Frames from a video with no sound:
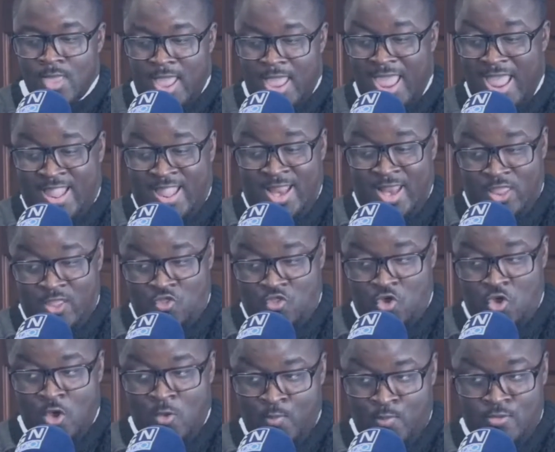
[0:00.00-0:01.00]
Getting the
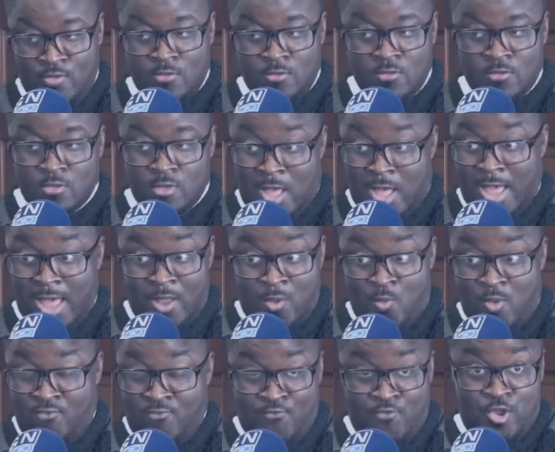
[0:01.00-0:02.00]
job, I
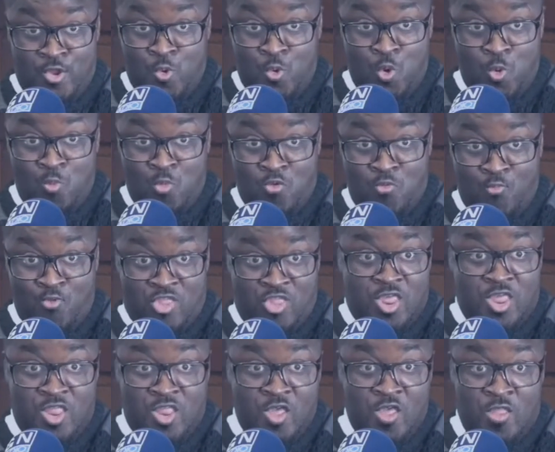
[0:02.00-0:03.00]
went through the normal
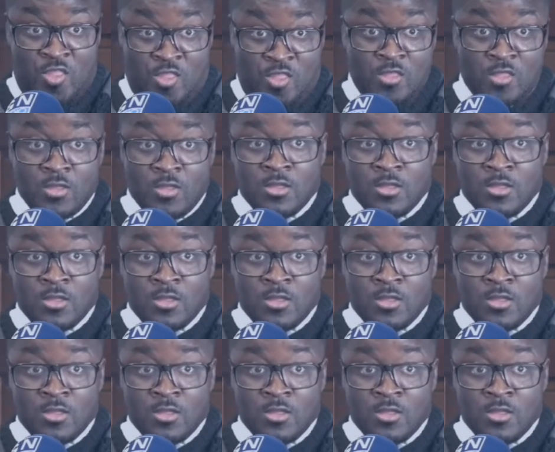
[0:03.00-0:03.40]
procedures.